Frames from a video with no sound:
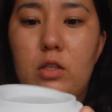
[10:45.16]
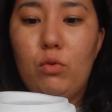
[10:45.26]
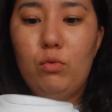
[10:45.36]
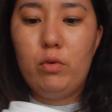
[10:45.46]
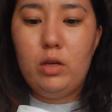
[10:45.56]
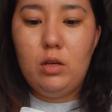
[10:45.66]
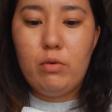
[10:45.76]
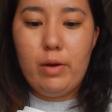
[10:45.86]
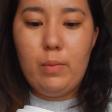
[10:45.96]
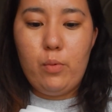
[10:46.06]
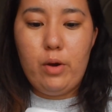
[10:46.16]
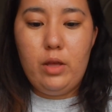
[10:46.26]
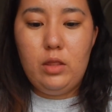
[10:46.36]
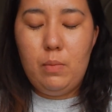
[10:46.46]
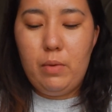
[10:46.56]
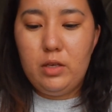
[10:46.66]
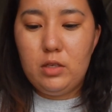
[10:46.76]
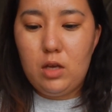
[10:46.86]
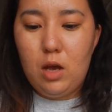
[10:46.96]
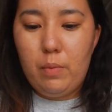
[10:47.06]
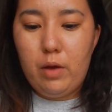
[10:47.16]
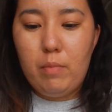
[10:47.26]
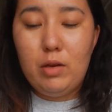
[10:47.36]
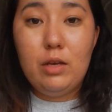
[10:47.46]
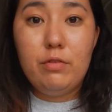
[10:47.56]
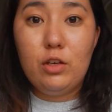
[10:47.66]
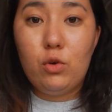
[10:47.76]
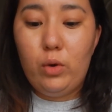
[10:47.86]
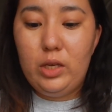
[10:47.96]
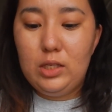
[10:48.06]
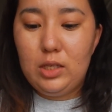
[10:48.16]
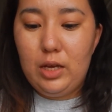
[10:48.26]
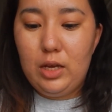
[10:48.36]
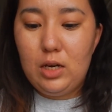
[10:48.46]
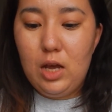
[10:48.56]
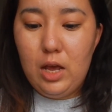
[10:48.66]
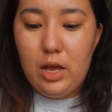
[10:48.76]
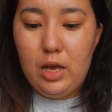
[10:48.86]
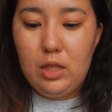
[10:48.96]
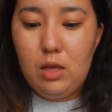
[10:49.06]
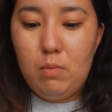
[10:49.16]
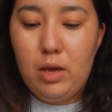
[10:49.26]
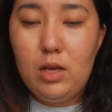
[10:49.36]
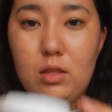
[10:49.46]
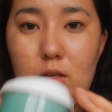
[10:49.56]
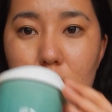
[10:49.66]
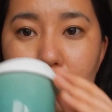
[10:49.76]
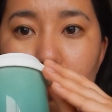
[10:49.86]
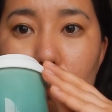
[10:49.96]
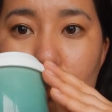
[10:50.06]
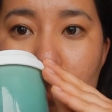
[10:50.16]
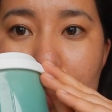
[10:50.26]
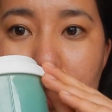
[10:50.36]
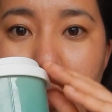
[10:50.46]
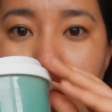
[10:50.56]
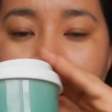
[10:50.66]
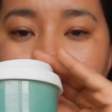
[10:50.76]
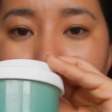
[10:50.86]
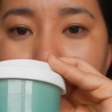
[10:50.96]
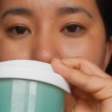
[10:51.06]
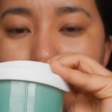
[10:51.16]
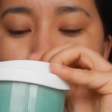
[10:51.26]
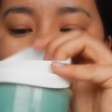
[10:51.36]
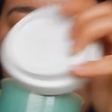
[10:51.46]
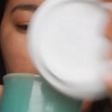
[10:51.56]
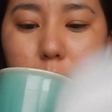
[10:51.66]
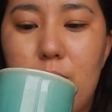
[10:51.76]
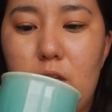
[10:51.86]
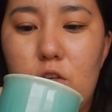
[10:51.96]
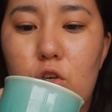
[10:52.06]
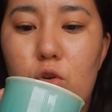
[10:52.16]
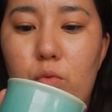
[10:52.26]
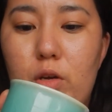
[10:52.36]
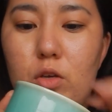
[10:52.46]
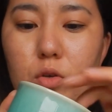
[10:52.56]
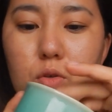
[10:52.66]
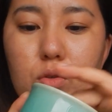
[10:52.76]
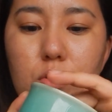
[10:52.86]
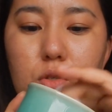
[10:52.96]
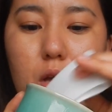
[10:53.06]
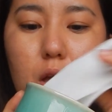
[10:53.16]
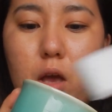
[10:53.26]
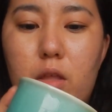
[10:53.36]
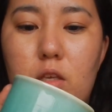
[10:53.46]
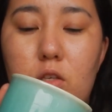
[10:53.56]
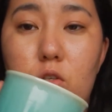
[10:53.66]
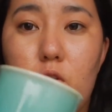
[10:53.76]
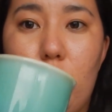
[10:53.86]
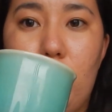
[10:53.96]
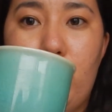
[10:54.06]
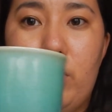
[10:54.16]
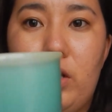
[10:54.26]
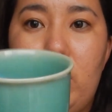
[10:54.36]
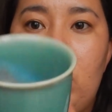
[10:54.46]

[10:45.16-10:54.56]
is a really great brand. They're based up, I believe, in Queensland, and they make these ceramic coffee cups that you can reuse. They're so pretty.